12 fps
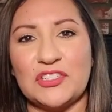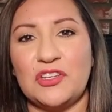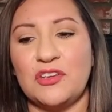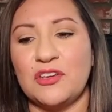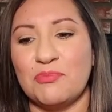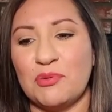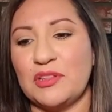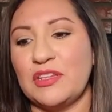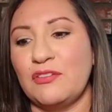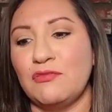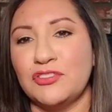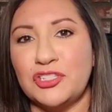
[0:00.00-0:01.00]
So you could put
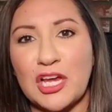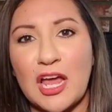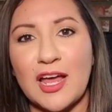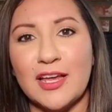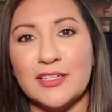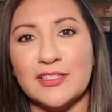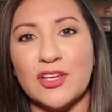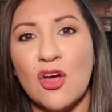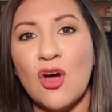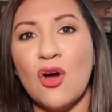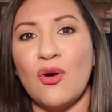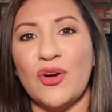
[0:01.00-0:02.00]
little jugs
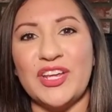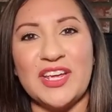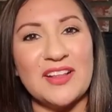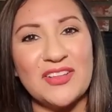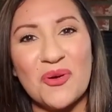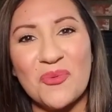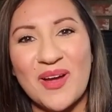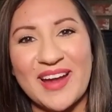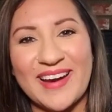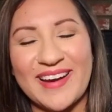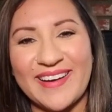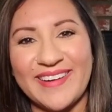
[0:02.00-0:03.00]
or
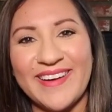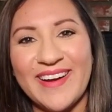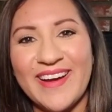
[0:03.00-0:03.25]
yellowware,